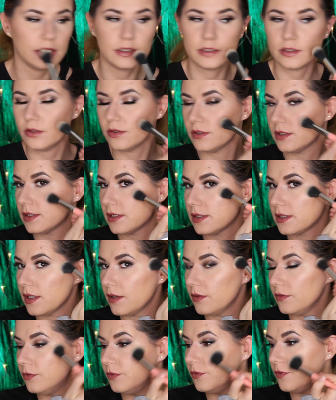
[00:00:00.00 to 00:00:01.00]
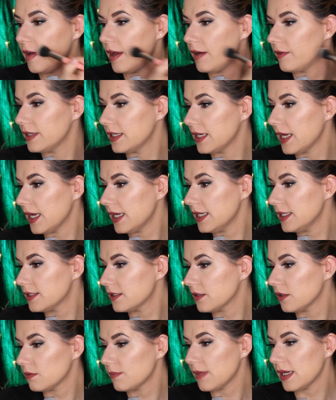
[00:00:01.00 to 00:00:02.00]
It looks very
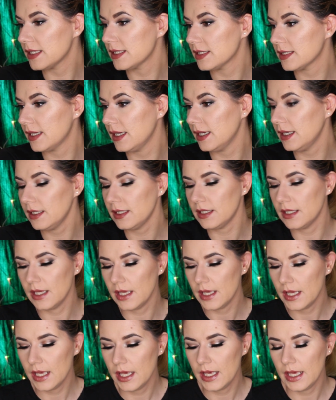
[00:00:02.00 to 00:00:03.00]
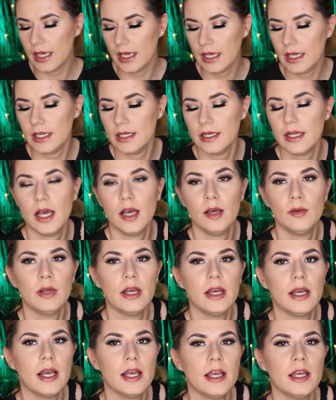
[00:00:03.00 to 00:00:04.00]
nice on my skin. And
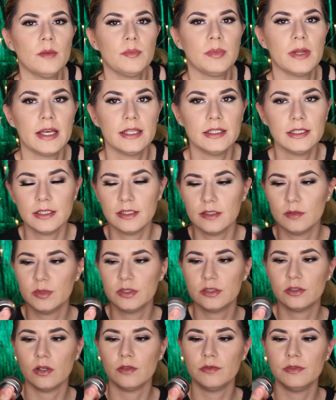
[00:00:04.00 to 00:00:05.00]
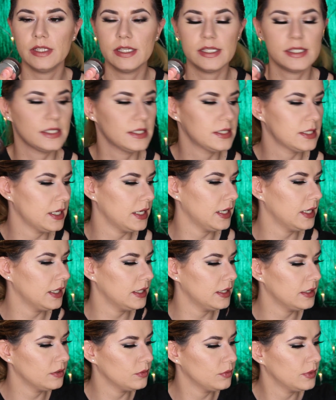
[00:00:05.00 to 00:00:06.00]
I, I applied a little bit of this,
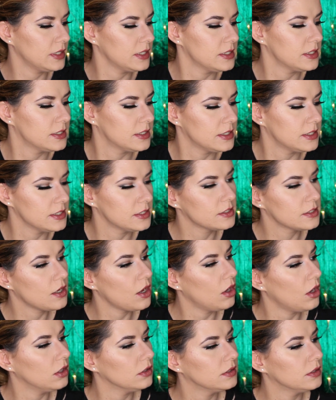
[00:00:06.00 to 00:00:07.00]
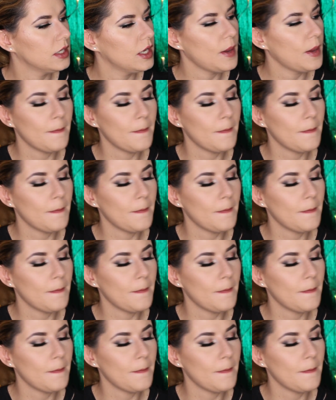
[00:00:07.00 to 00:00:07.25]
uh, what is this called?